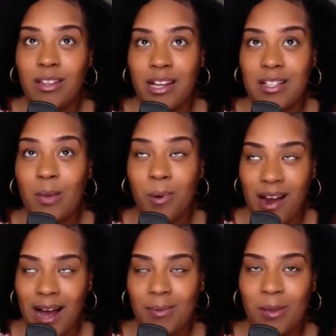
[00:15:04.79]
there's a
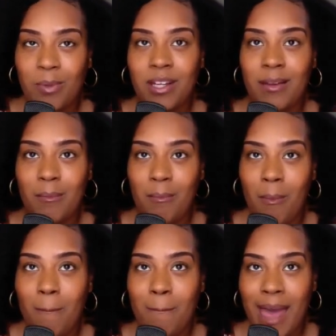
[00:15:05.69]
problem, but
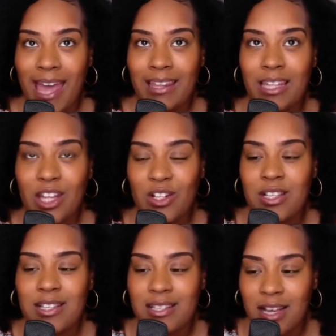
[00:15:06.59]
mainly there's
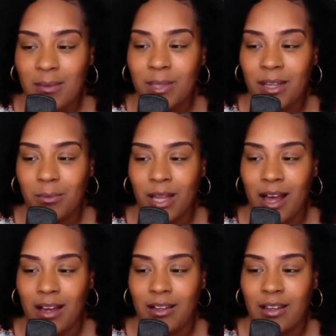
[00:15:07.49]
a stumbling
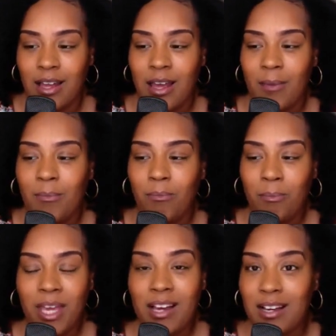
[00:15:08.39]
block,
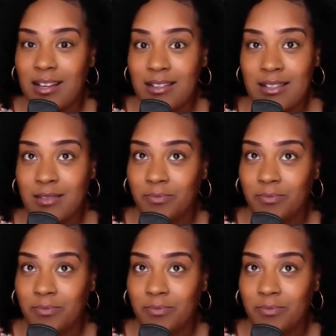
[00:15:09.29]
because